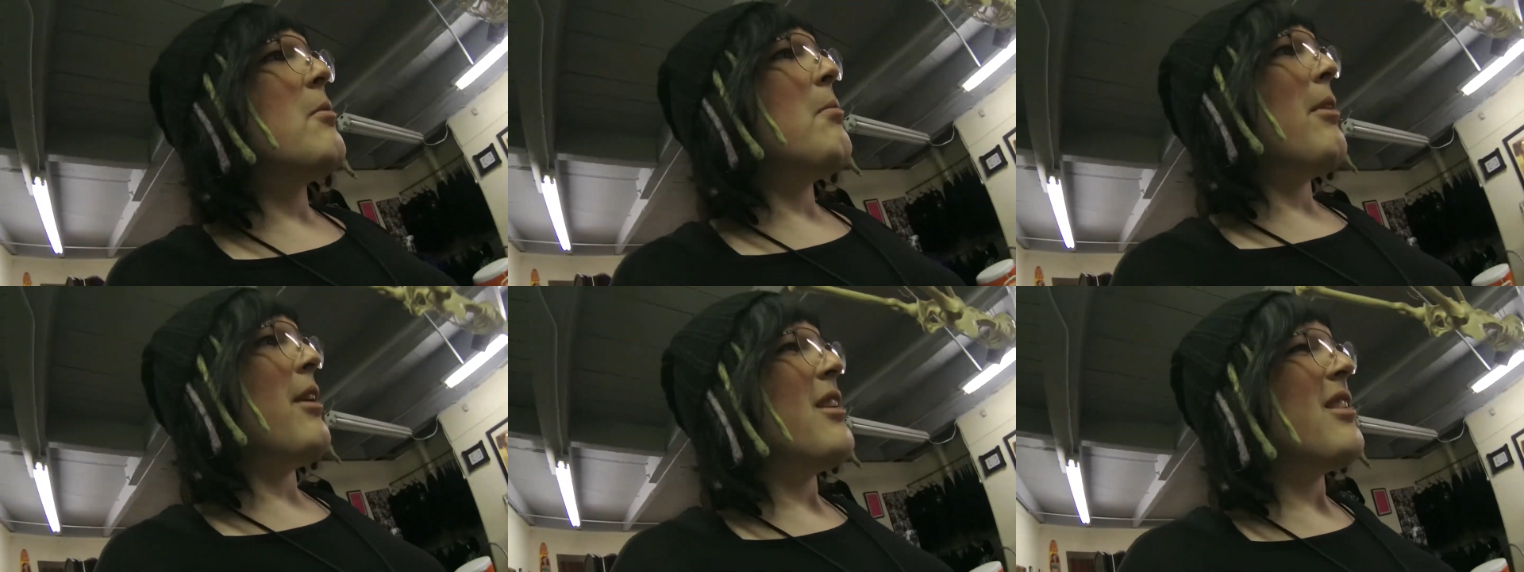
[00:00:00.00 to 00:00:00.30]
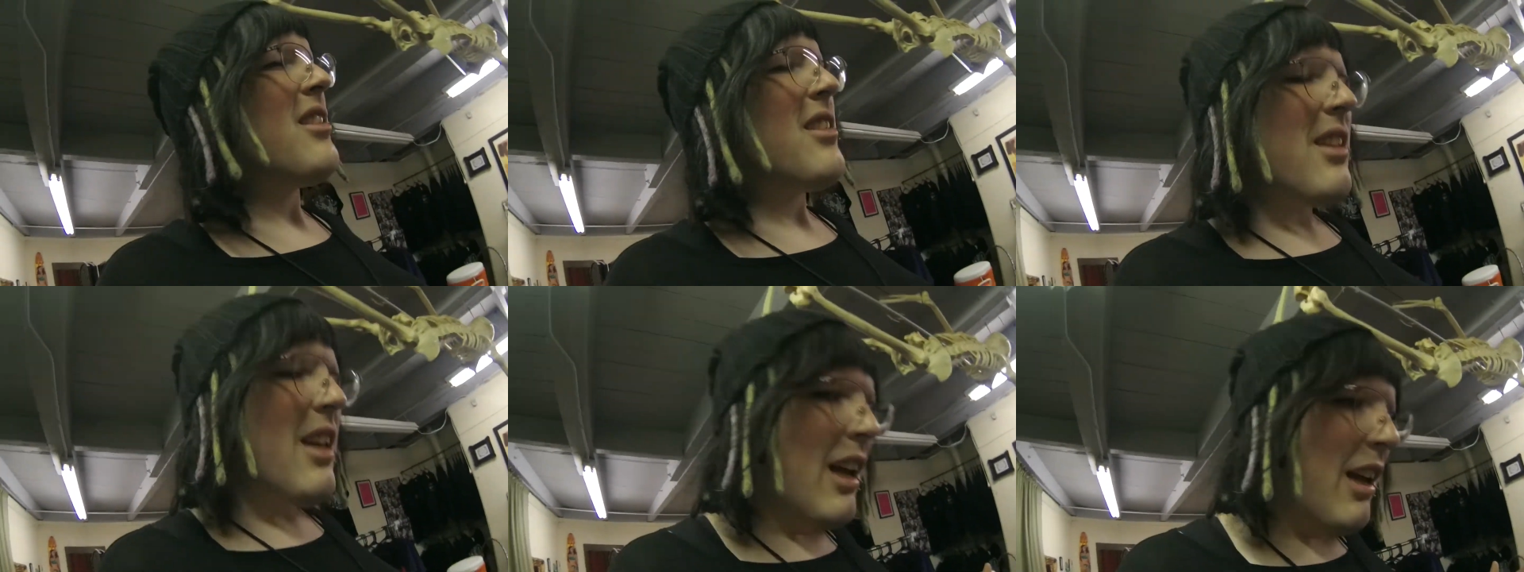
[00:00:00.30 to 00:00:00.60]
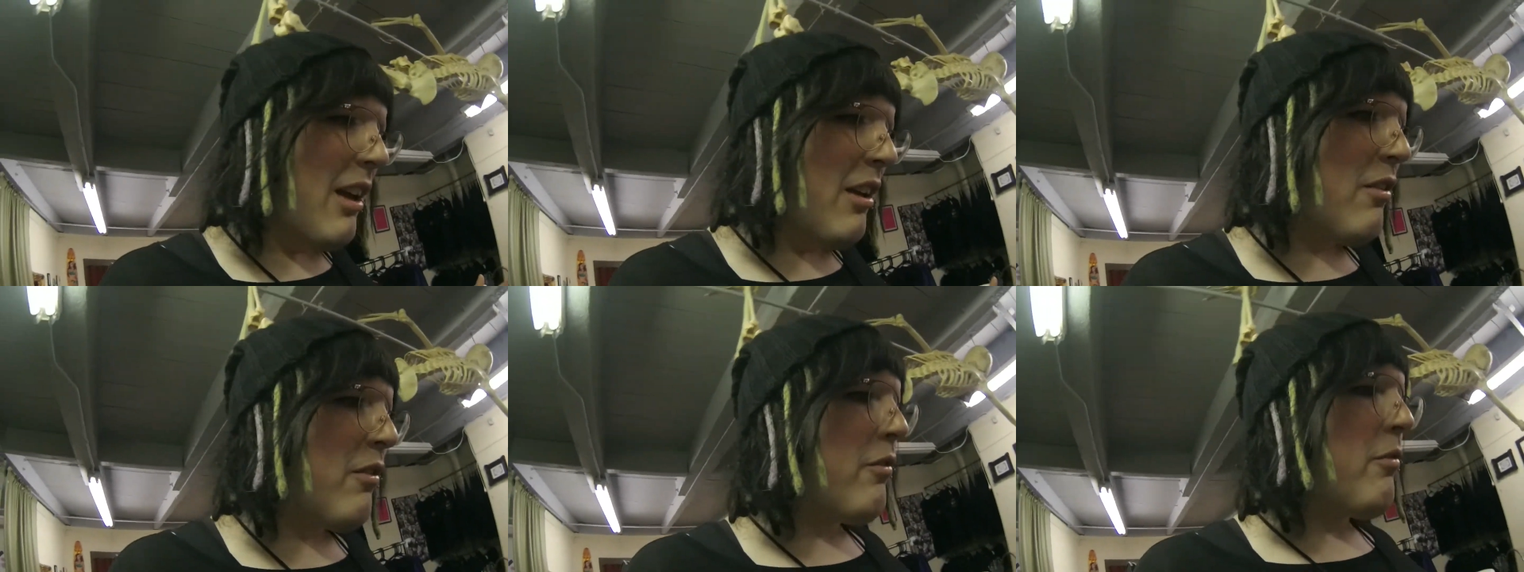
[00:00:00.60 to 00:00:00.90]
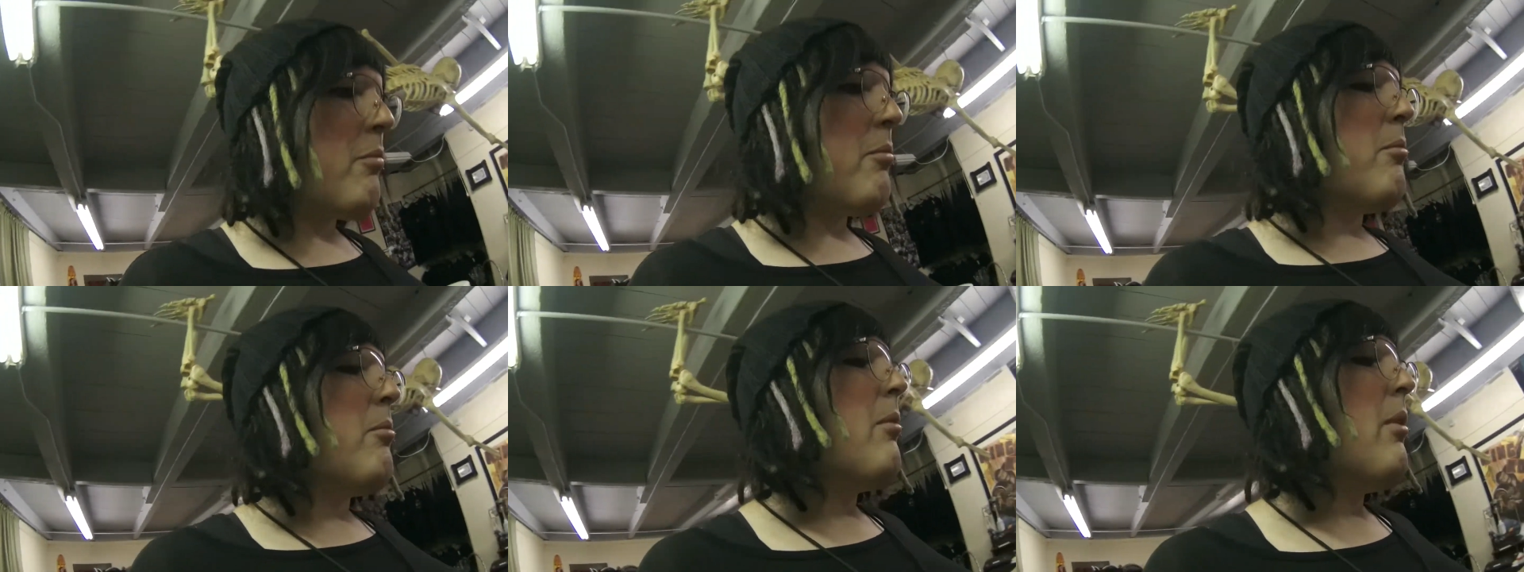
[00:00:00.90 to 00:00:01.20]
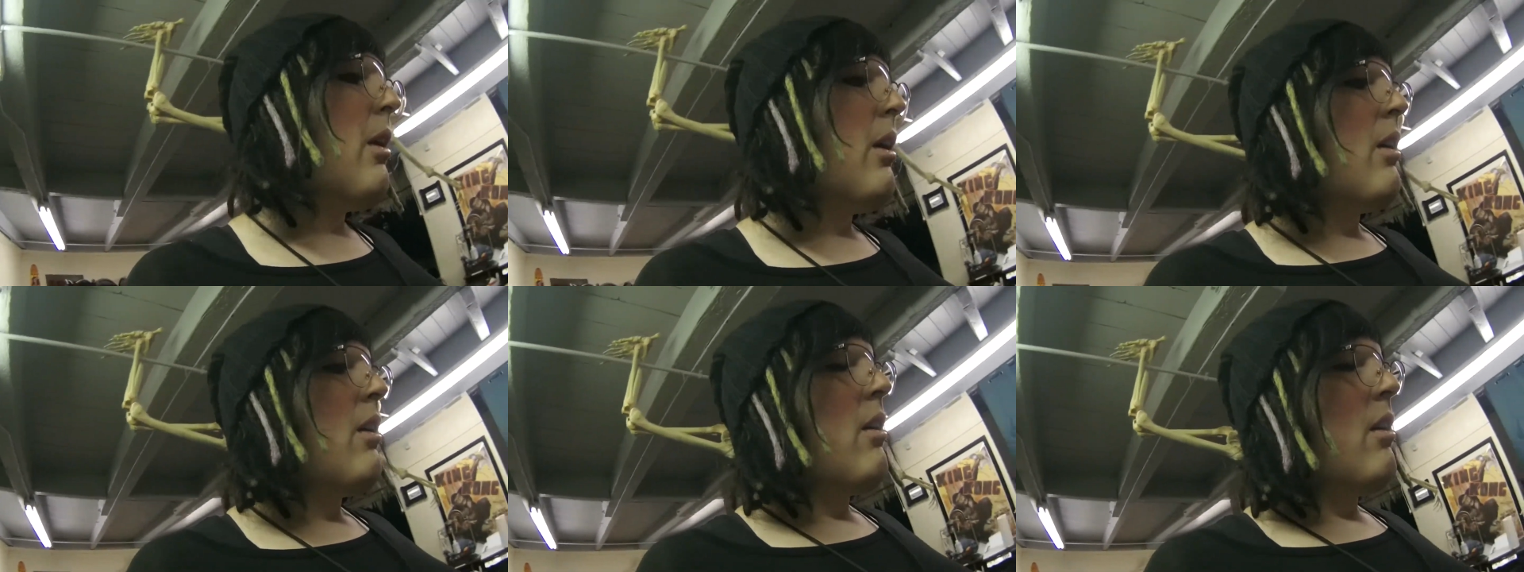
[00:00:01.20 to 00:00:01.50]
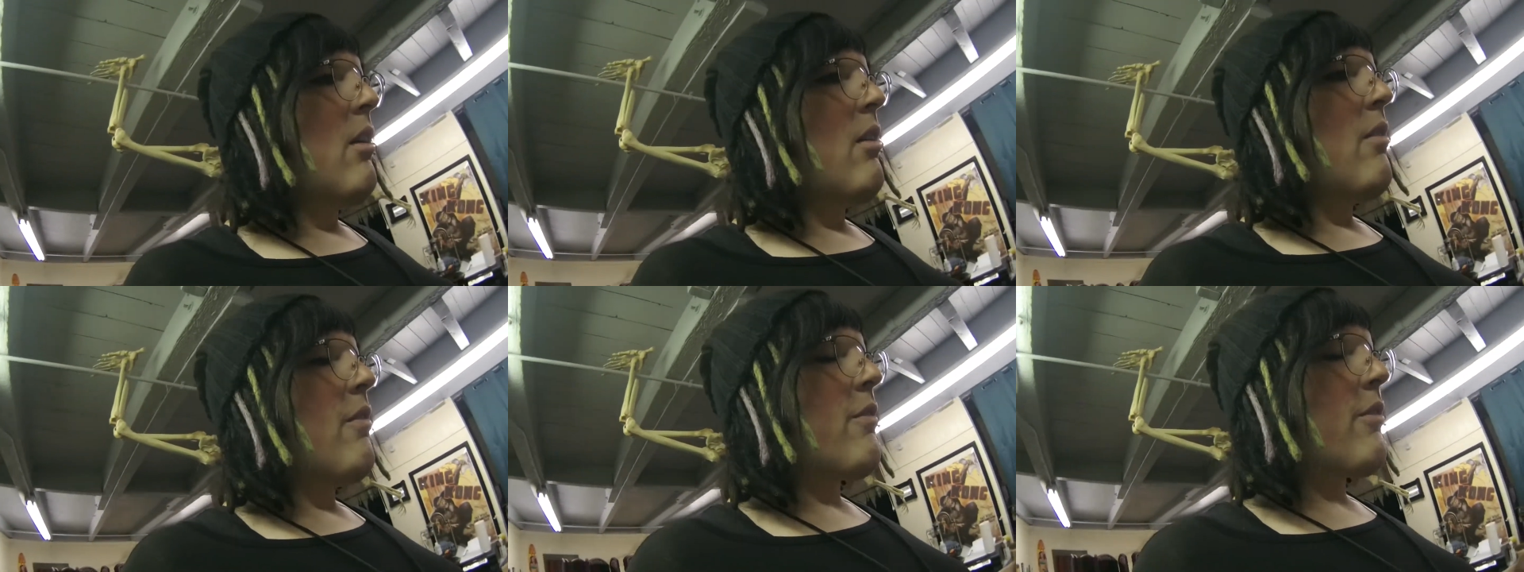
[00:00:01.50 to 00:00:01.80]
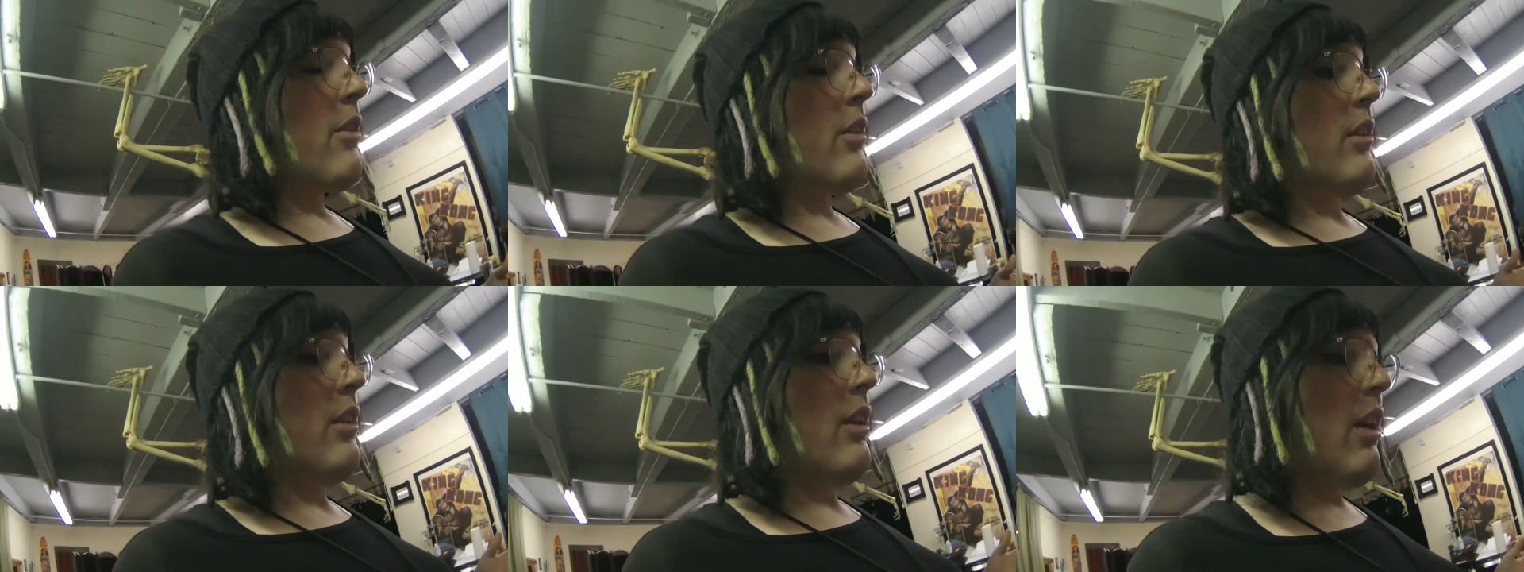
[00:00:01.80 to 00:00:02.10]
myself
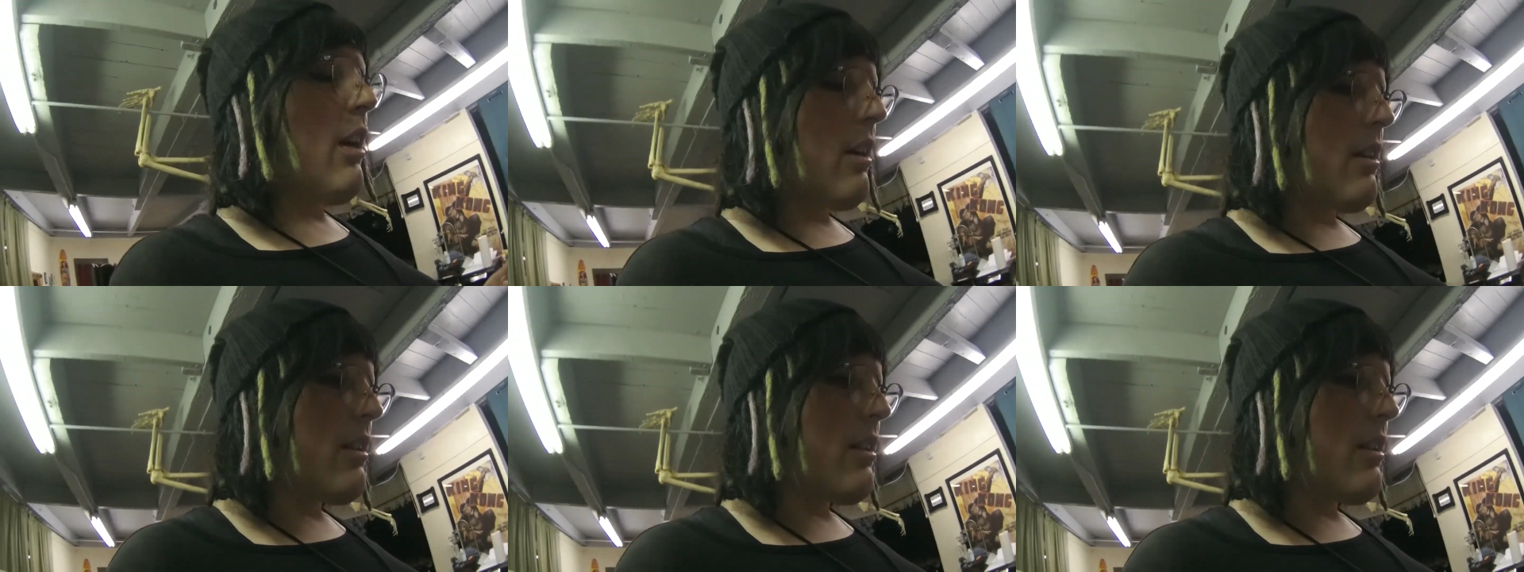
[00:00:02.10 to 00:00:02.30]
for a long